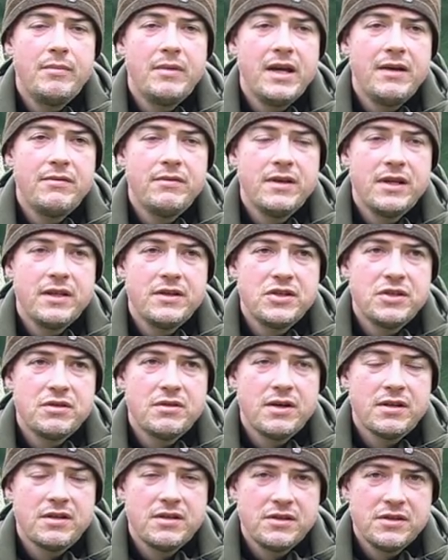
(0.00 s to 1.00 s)
Even the
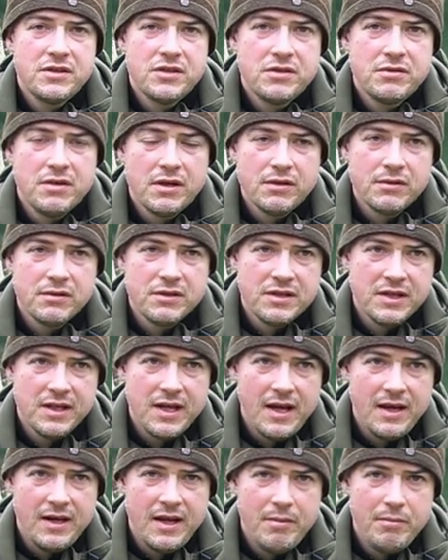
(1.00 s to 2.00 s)
instructors struggled to
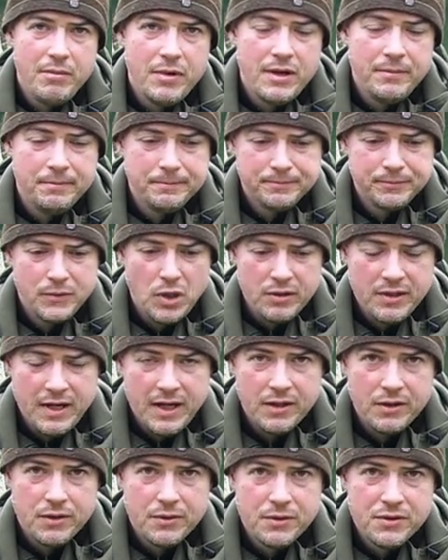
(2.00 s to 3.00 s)
get an ember on
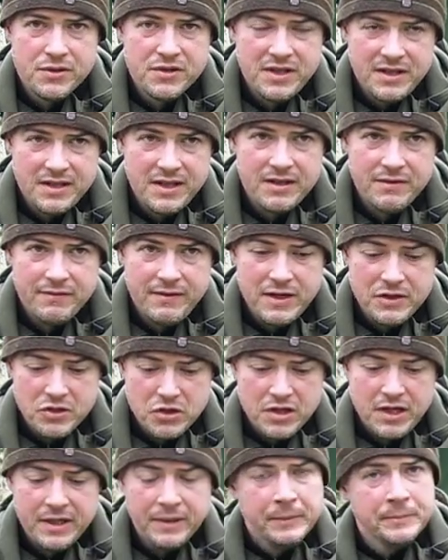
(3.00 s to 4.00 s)
that course. They did
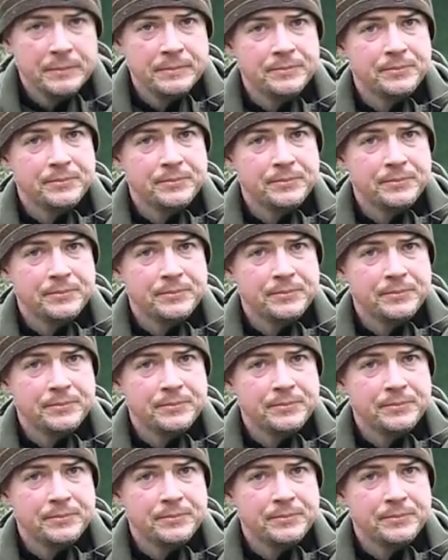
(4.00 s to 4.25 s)
eventually,